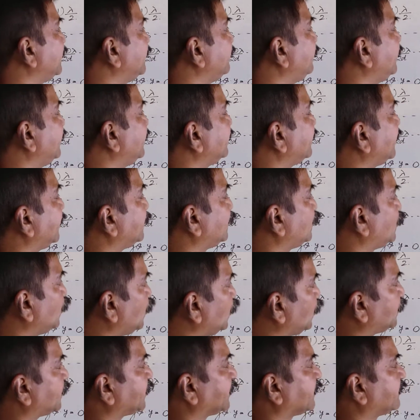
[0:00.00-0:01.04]
between the
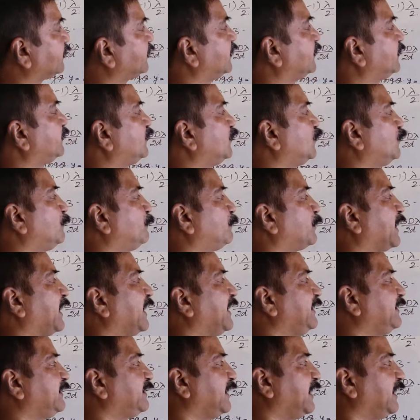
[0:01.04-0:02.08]
two successive
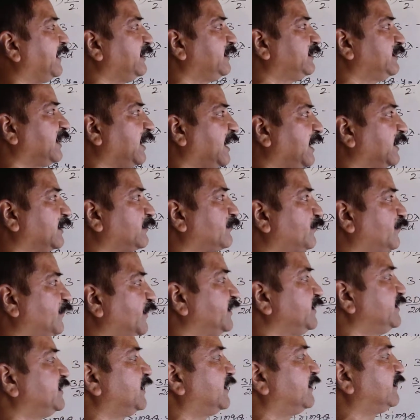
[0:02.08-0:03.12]
bright and dark
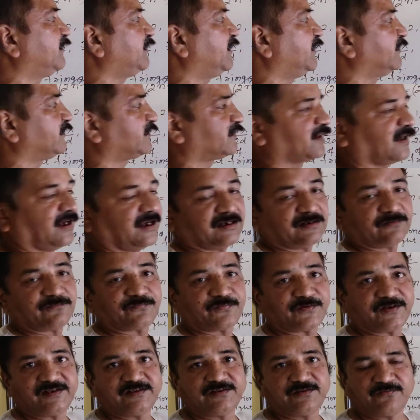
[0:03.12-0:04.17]
fringes is called
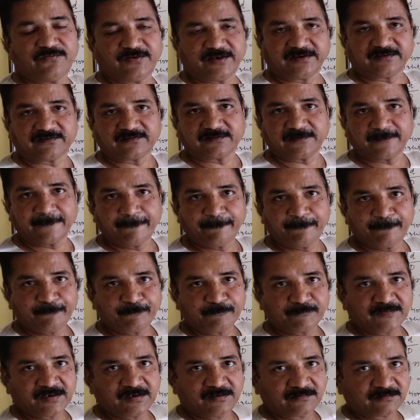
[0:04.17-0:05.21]
fringe width.
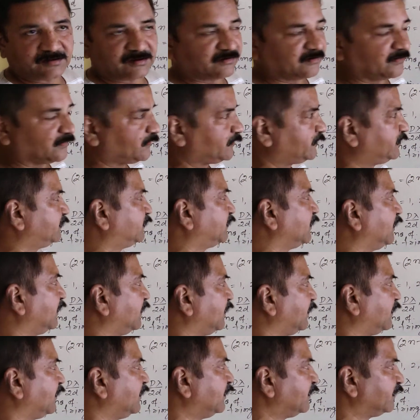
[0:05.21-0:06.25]
That is
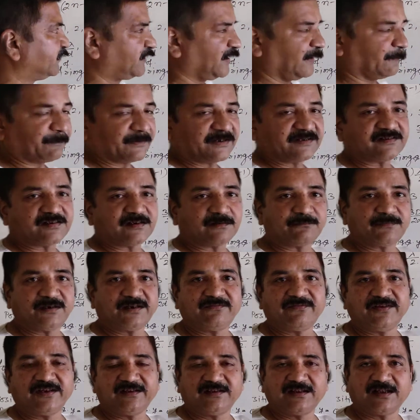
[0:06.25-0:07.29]
the separation
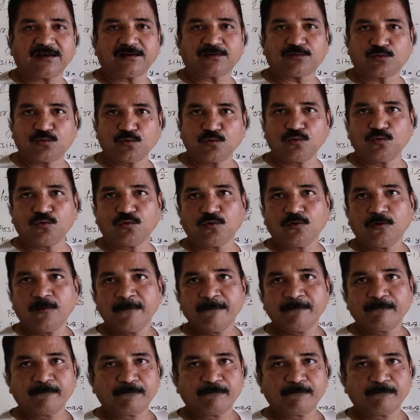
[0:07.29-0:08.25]
between the two